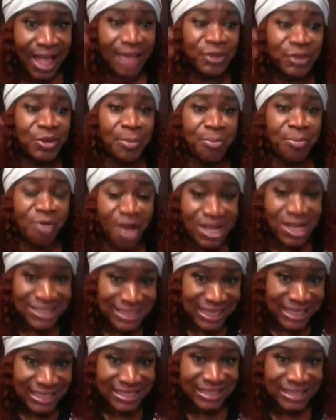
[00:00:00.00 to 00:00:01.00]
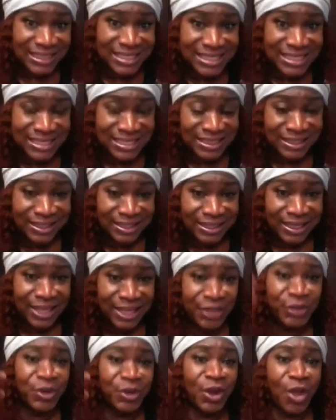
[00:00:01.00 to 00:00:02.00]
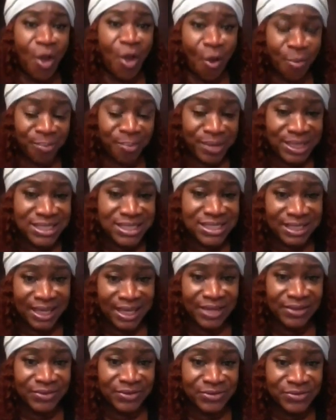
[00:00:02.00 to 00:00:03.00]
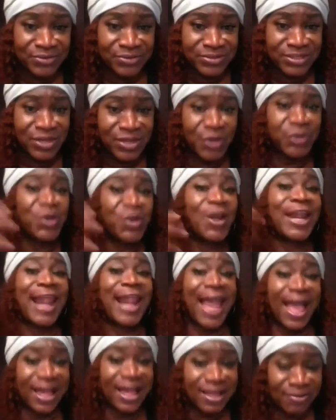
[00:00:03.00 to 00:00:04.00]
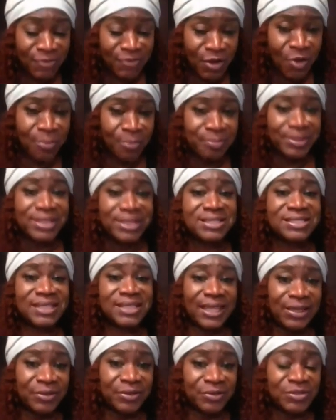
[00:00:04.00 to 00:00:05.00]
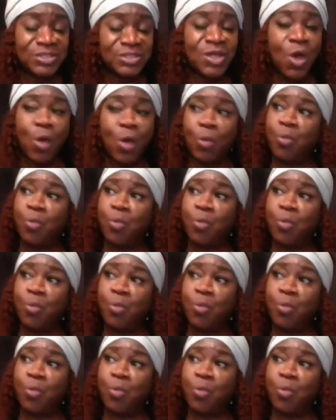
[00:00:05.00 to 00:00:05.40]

your processes, your coping skills, your lack of coping skills,